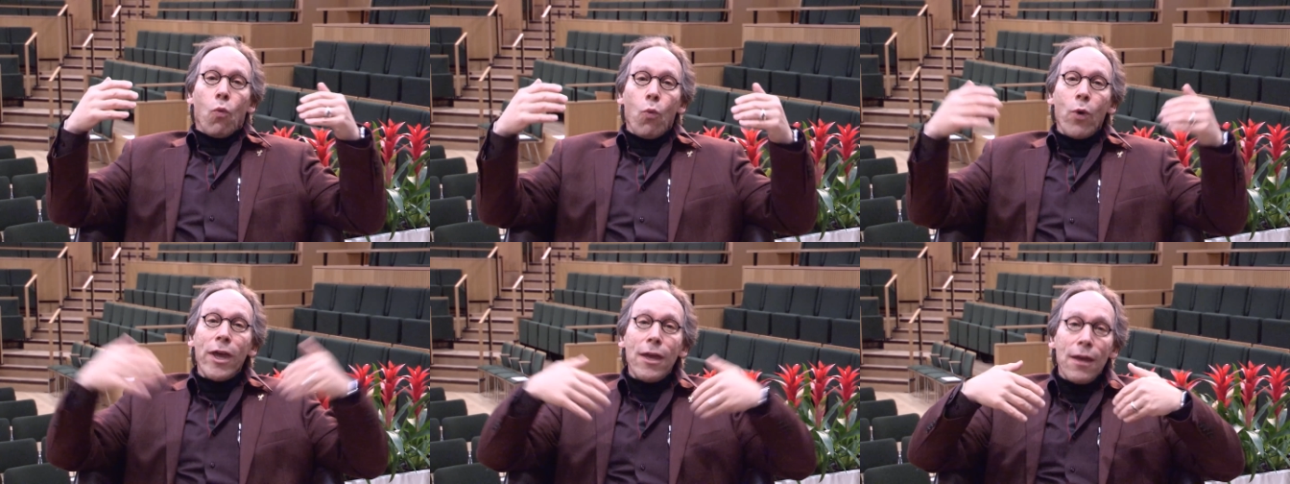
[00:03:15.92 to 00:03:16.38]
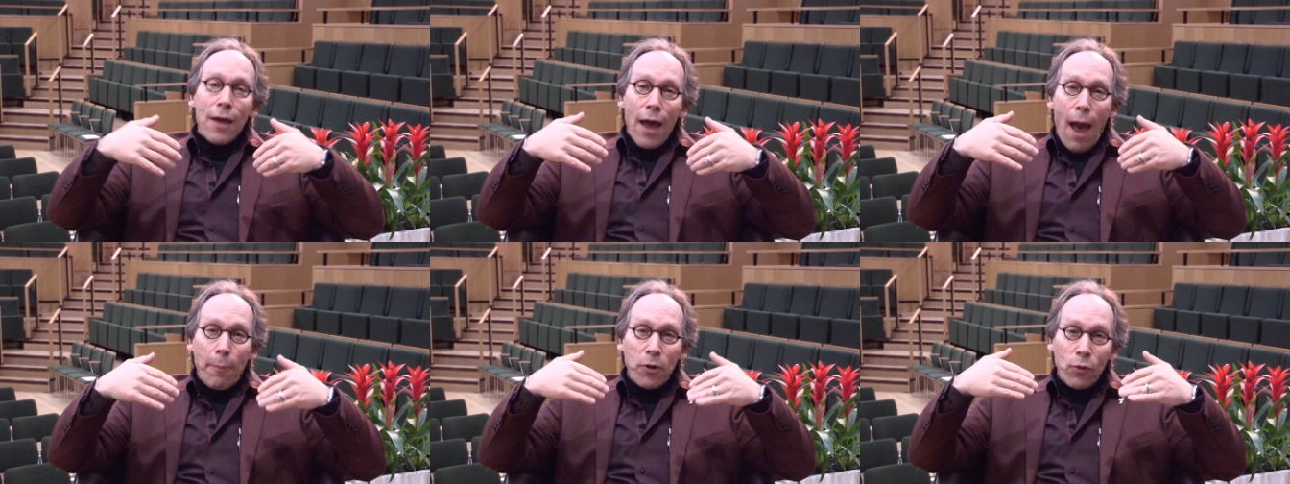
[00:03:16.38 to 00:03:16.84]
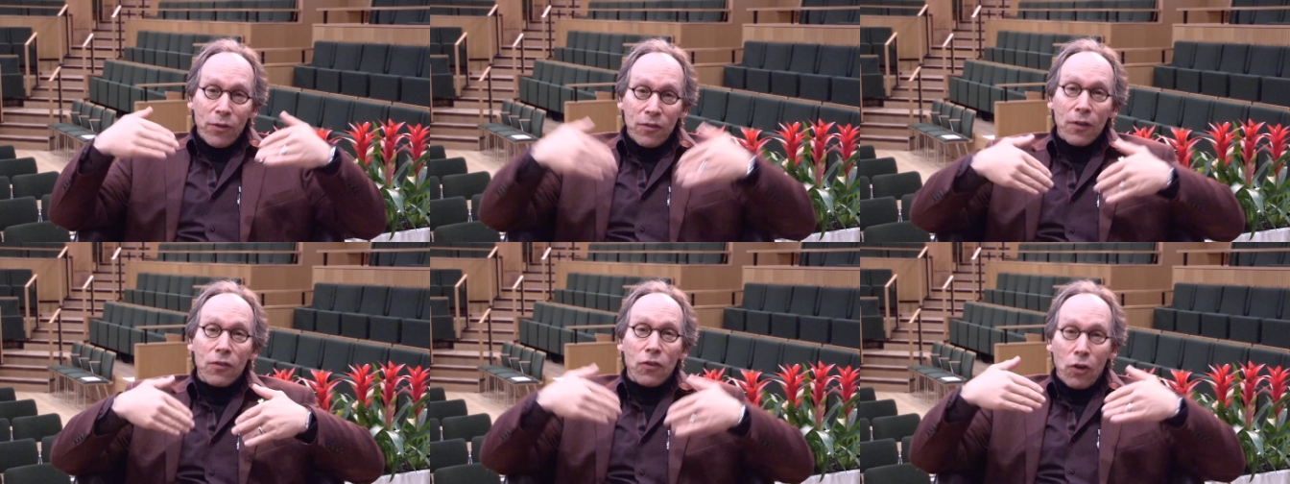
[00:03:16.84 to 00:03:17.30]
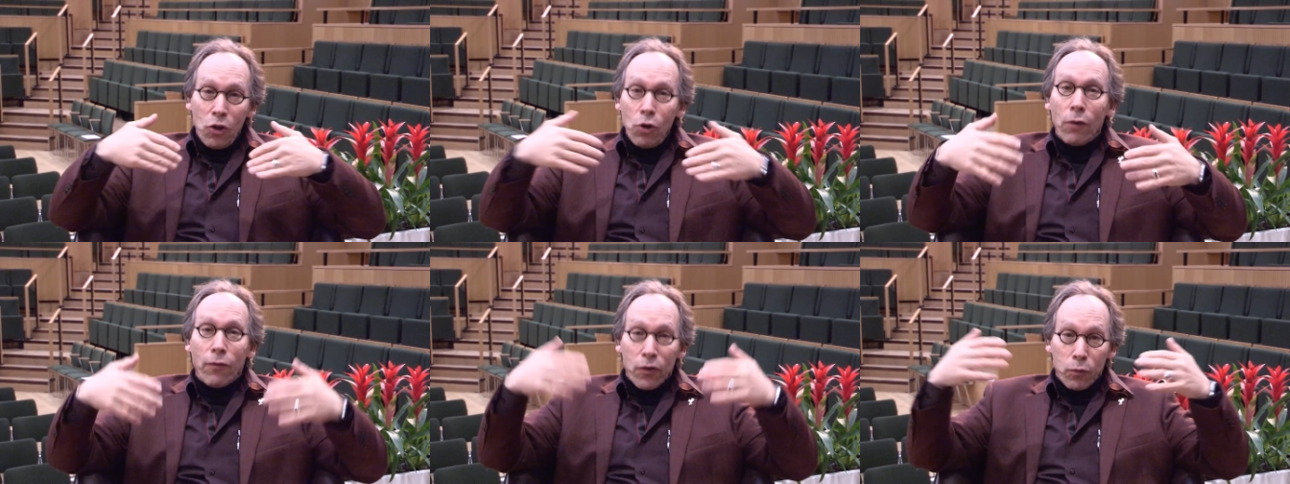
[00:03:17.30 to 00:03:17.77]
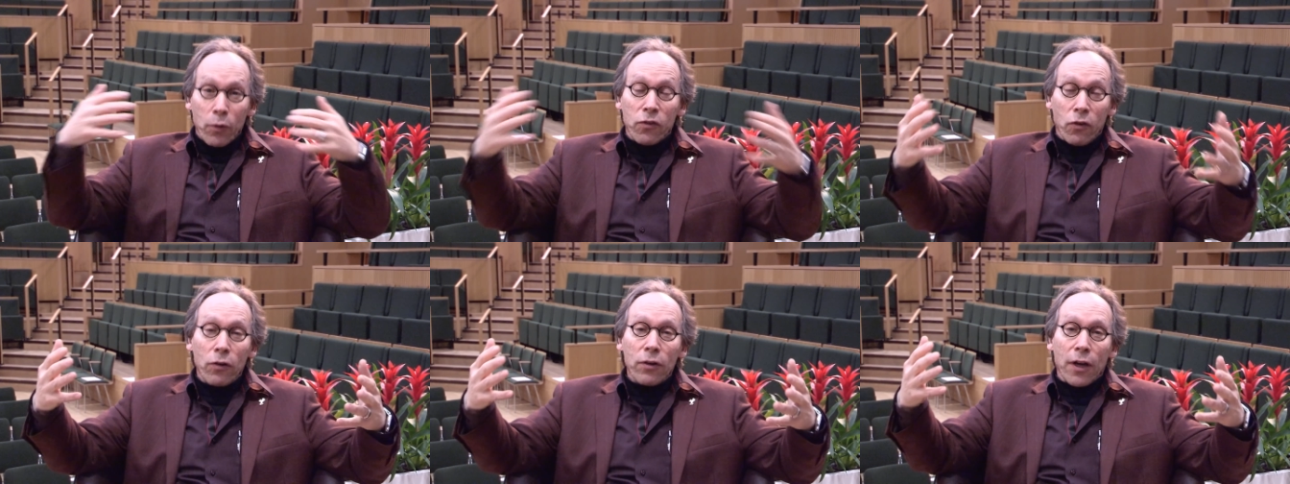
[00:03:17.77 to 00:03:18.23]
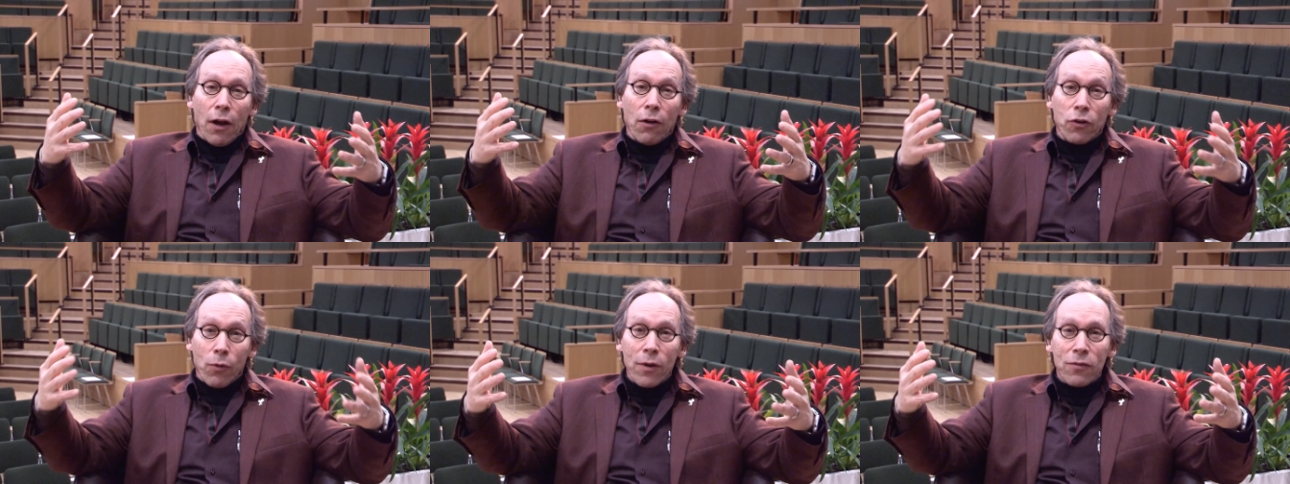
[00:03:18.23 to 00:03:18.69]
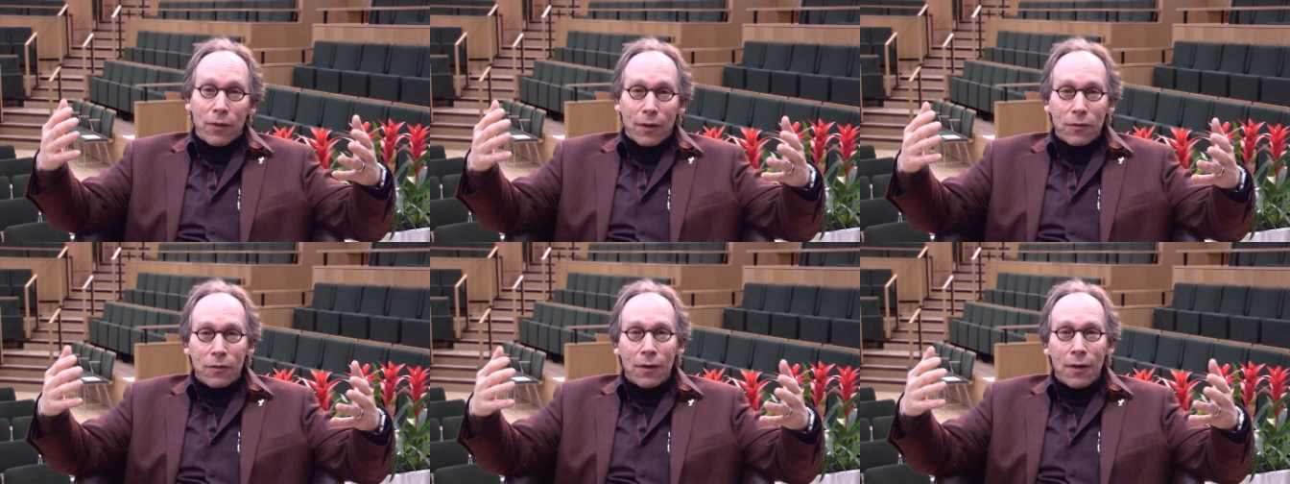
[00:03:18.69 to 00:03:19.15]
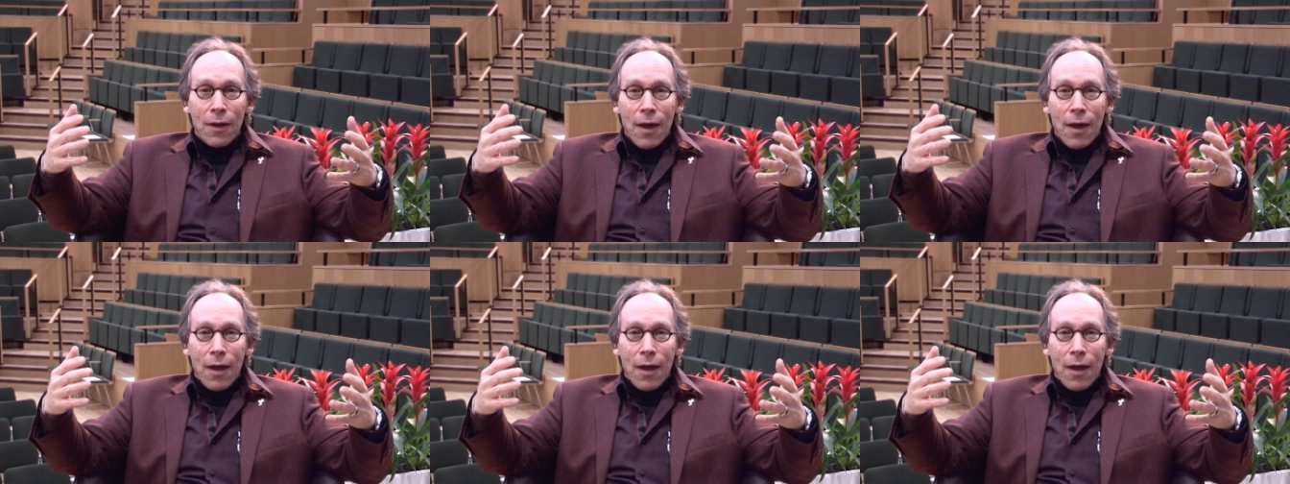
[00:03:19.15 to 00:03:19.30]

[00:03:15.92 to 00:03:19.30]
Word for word: we happen to exist in a universe with certain characteristics.